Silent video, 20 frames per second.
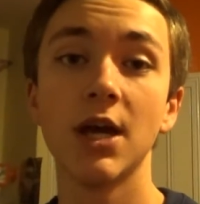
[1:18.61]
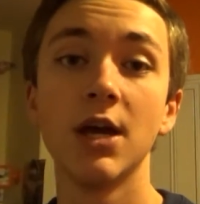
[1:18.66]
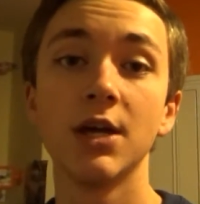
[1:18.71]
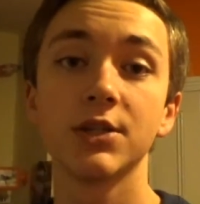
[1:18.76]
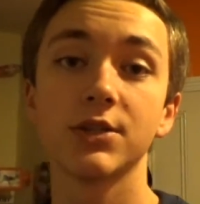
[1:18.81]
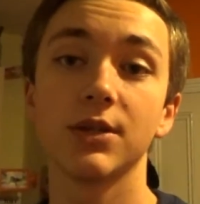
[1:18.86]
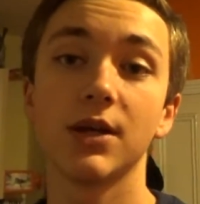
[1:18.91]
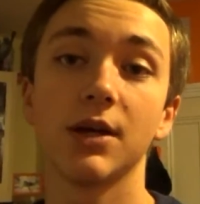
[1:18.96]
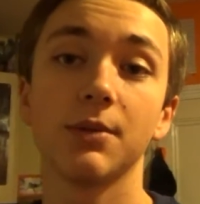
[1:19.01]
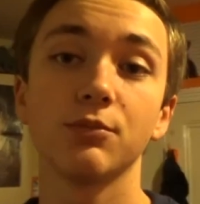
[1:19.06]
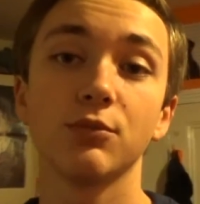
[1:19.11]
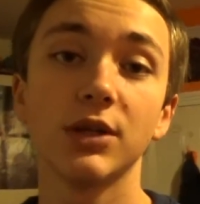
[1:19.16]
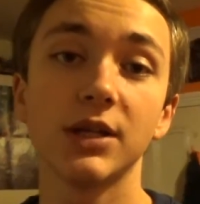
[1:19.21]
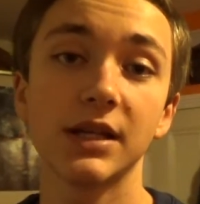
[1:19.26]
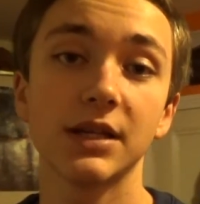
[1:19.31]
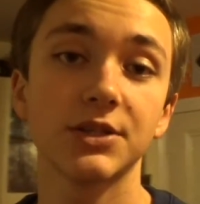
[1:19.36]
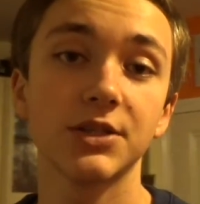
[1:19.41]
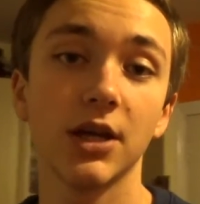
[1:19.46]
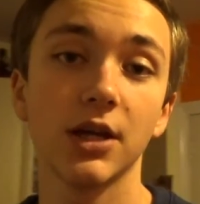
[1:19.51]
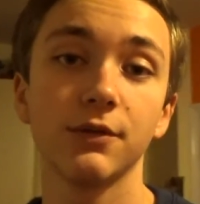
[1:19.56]
So I'm really
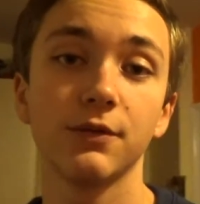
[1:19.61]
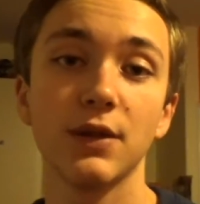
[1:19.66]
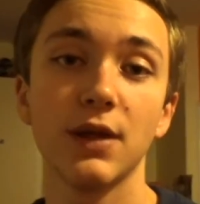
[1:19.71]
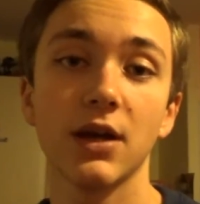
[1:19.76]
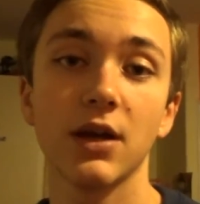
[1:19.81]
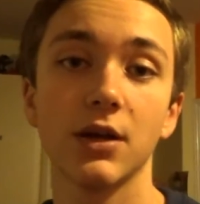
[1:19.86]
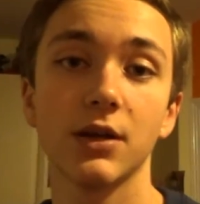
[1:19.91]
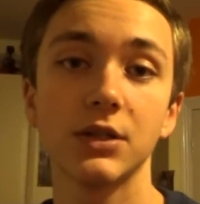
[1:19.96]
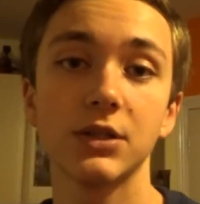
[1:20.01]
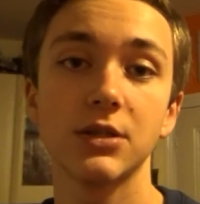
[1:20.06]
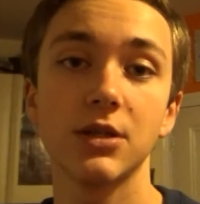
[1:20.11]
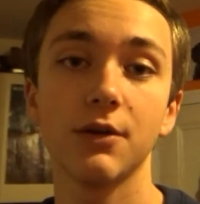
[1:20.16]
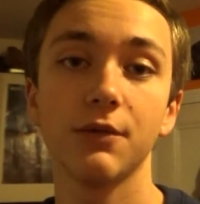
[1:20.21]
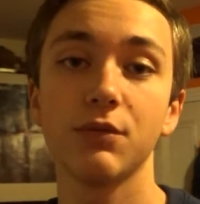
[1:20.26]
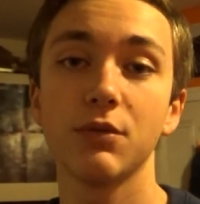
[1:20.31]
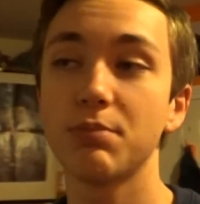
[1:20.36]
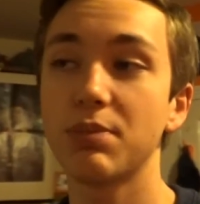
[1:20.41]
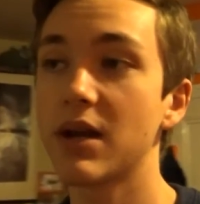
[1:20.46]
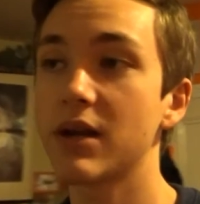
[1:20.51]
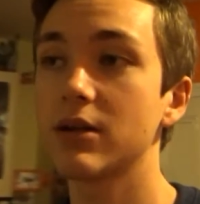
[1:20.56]
excited for that kind of stuff.
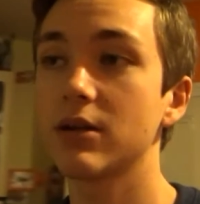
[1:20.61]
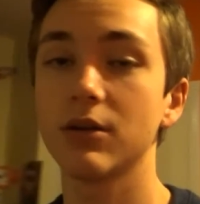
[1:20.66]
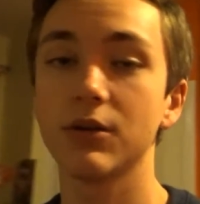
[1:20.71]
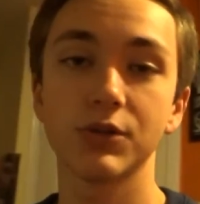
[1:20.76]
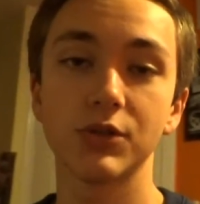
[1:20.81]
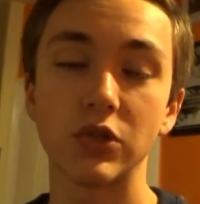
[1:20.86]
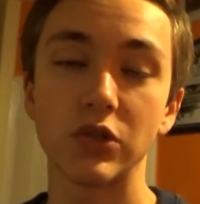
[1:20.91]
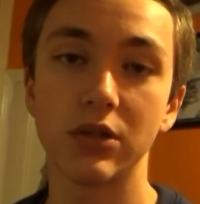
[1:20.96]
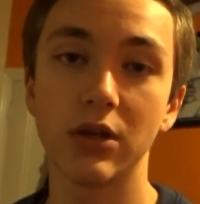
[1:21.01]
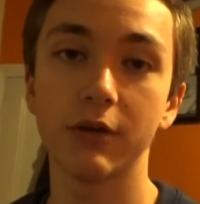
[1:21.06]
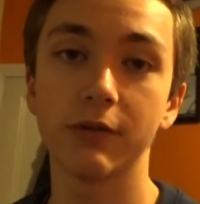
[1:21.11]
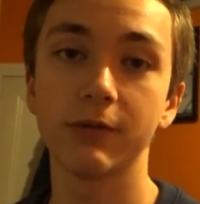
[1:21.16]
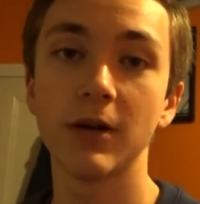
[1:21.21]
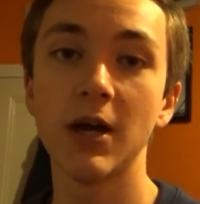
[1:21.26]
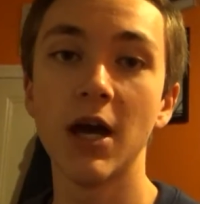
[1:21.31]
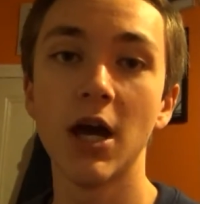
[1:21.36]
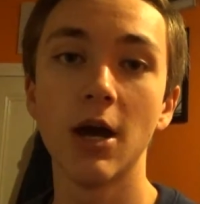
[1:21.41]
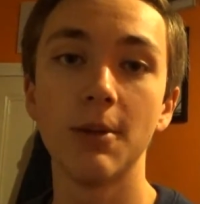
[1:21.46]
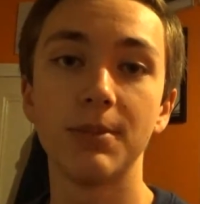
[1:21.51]
We're planning lots of stuff.